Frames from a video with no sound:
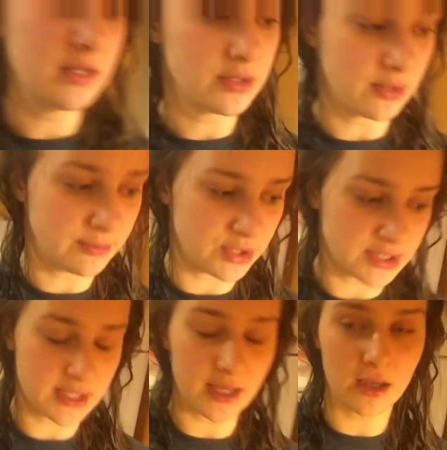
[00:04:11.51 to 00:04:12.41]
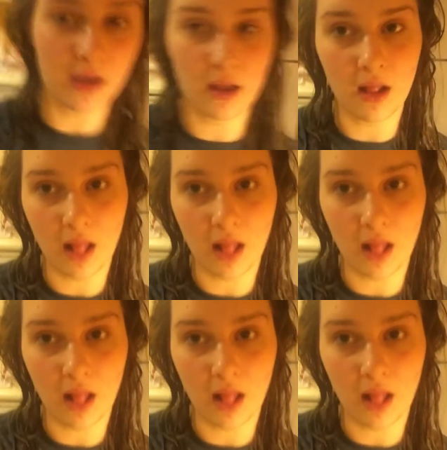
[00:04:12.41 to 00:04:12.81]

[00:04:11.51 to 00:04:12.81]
So I'm just like